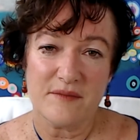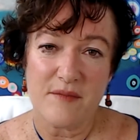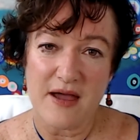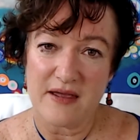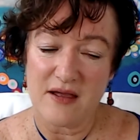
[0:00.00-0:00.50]

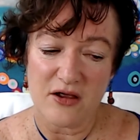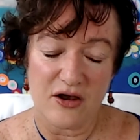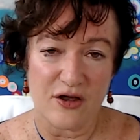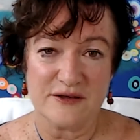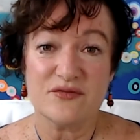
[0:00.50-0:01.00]
my
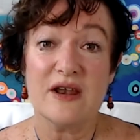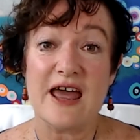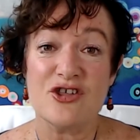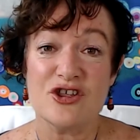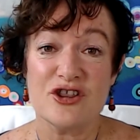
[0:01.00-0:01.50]
close
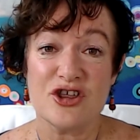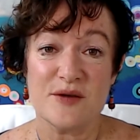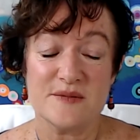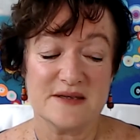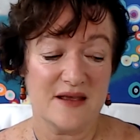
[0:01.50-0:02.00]

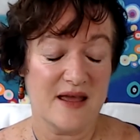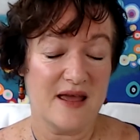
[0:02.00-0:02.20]
relationships.